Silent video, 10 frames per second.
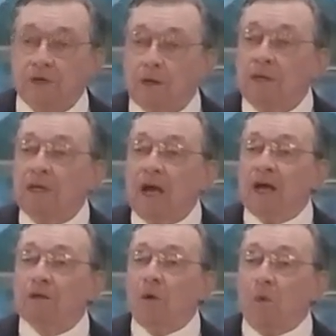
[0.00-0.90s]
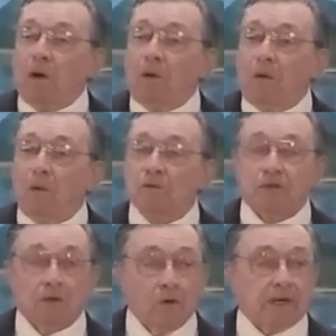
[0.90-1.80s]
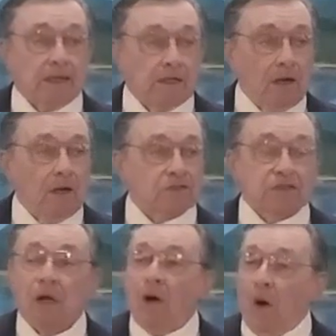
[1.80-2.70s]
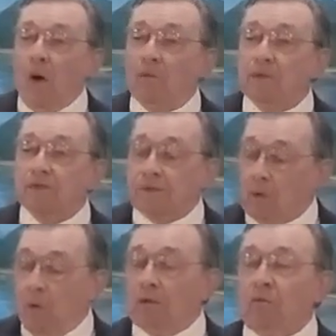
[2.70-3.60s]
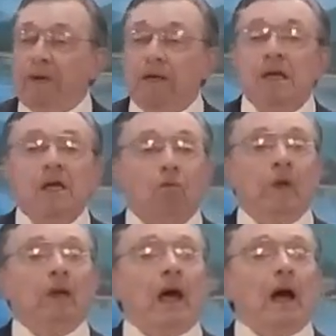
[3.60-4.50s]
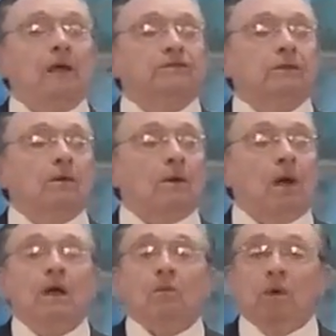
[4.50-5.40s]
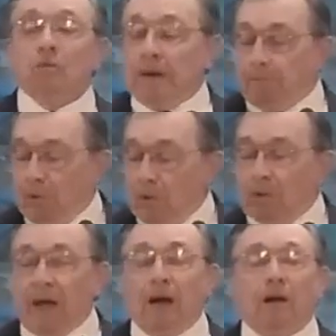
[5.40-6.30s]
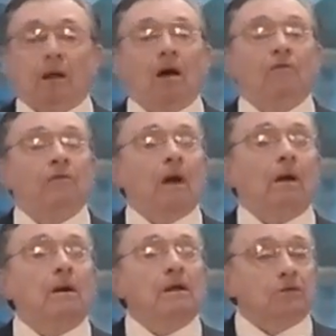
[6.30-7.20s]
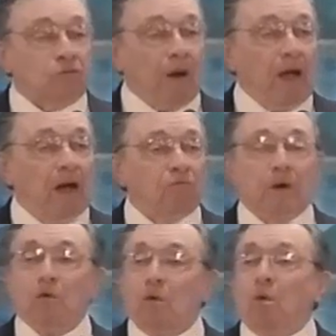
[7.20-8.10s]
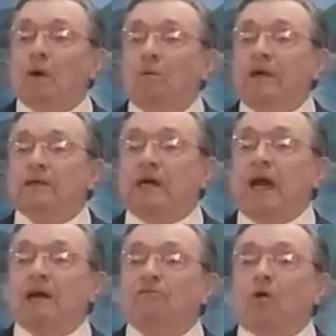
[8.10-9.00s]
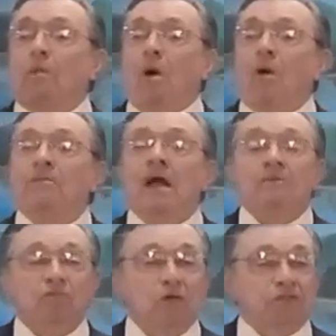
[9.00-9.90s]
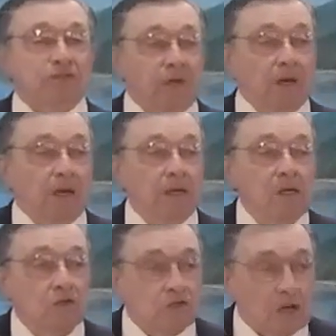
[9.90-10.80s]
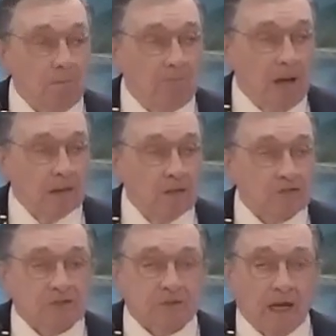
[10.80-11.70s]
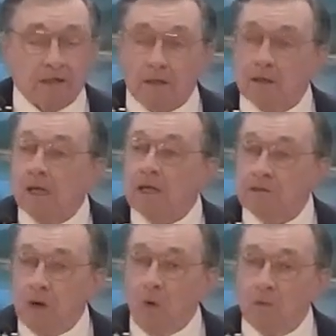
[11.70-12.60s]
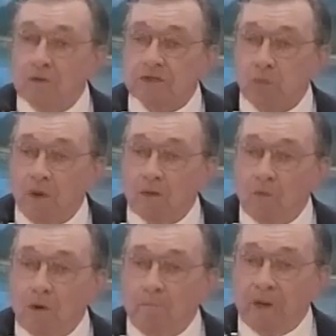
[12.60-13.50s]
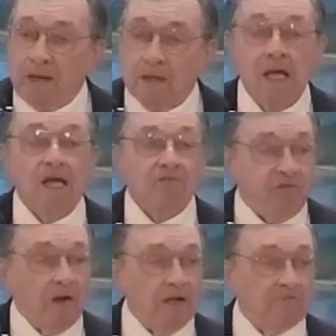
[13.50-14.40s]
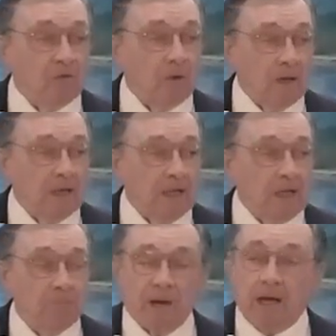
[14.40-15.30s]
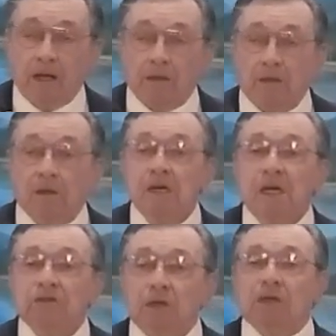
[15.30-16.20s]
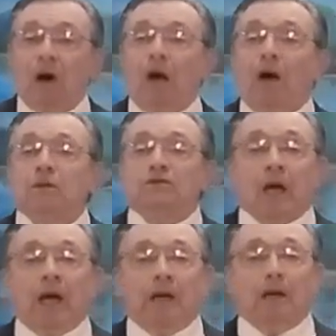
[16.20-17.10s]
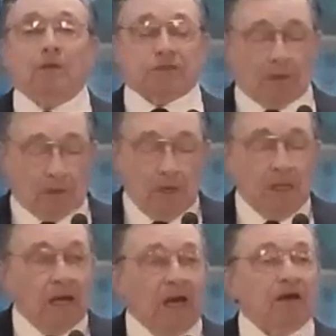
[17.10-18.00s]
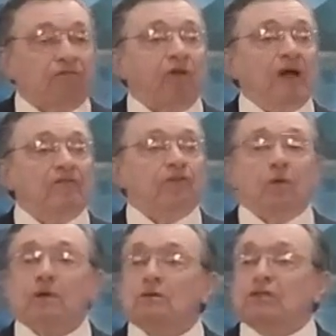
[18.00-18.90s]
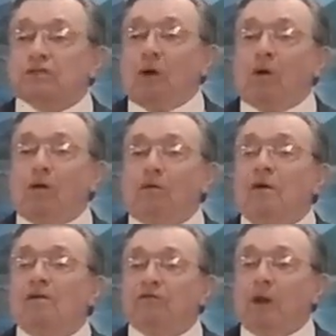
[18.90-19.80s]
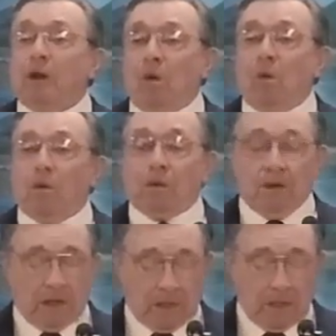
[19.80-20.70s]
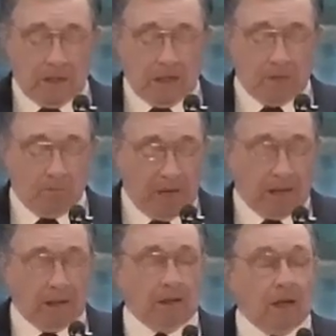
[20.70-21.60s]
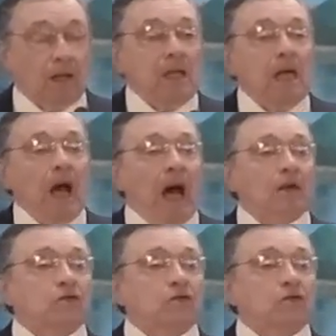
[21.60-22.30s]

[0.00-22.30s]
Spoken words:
And the world's looking at us on this day, whether we realize it or not. When we pulled out of our driveway, where we came from on this day, somebody's taking notice whether we're being faithful, amen, to God's house, and faithful to serve the Lord, amen. I